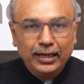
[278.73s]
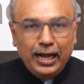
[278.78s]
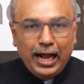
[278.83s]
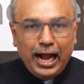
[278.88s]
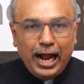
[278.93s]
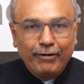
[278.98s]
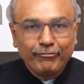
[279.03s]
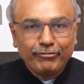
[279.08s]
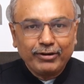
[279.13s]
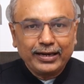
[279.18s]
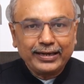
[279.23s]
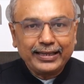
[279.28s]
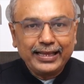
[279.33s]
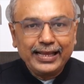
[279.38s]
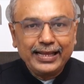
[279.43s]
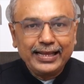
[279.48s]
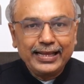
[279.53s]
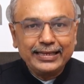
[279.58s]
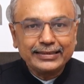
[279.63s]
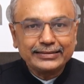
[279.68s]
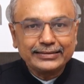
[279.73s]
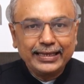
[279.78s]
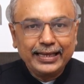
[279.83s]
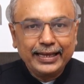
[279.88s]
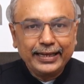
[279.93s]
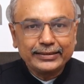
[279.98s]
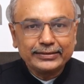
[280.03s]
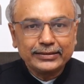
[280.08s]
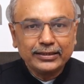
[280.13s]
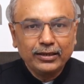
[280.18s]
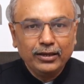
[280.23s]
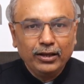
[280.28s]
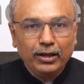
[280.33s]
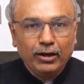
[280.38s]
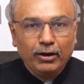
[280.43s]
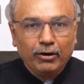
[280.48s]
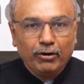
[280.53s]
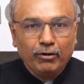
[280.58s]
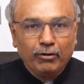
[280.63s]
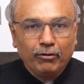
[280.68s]
After king e6,
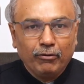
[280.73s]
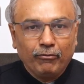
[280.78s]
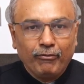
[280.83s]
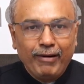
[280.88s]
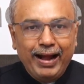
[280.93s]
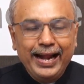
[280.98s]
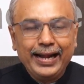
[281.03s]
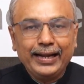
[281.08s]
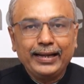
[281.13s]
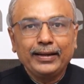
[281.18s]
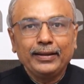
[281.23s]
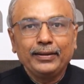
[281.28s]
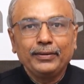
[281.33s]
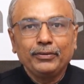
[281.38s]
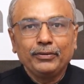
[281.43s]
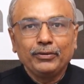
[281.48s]
white